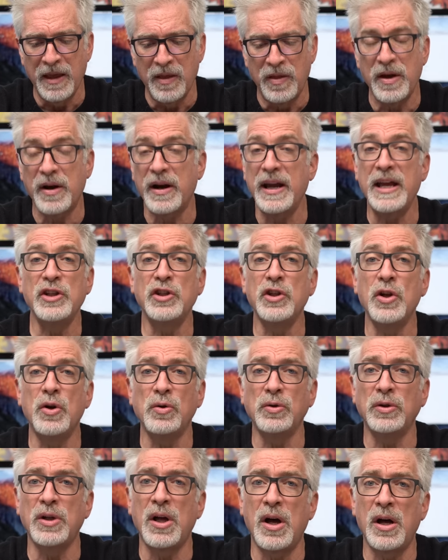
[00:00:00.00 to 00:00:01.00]
There is
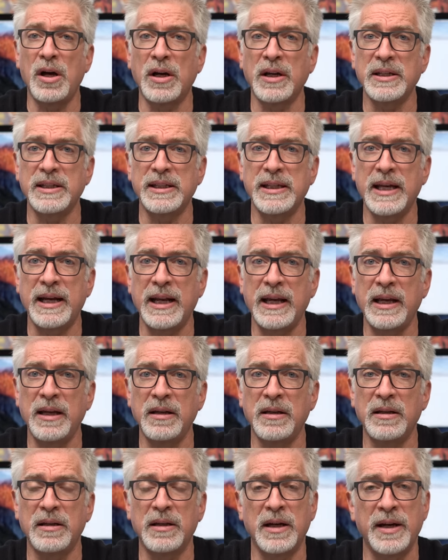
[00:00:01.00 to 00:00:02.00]
no log
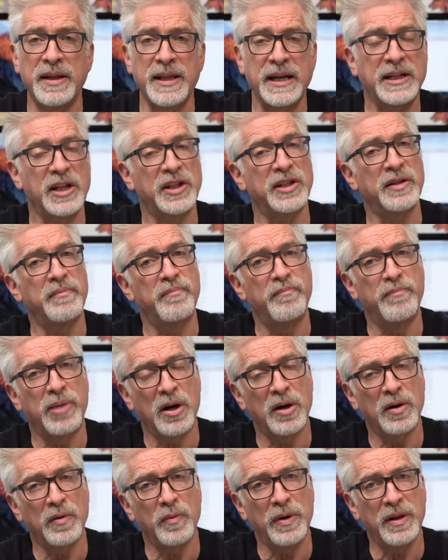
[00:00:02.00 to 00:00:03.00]
setting that doesn't
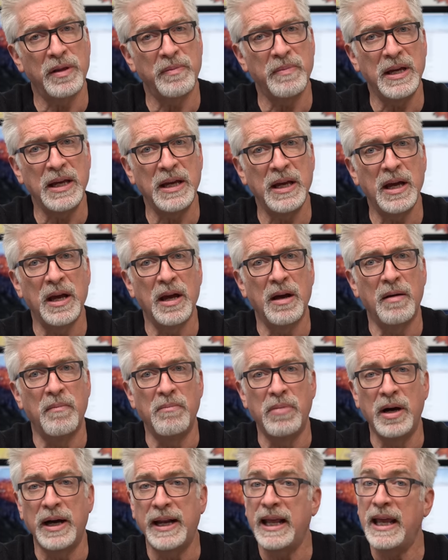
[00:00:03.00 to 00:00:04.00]
burn with me,
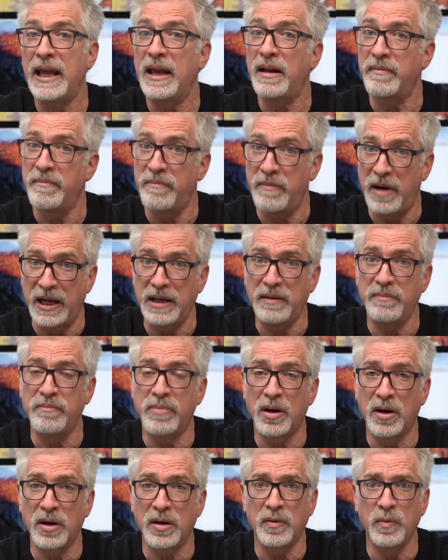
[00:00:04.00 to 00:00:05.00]
but it might
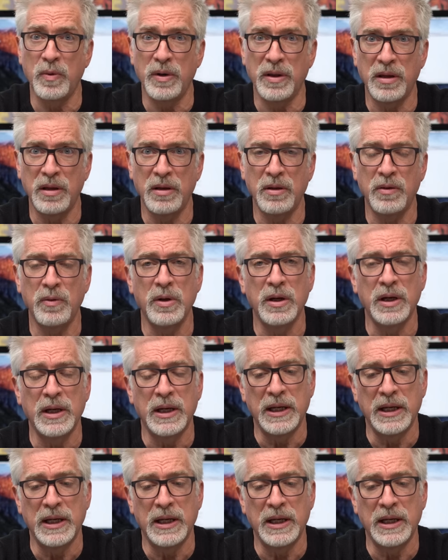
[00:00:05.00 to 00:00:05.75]
burn with you.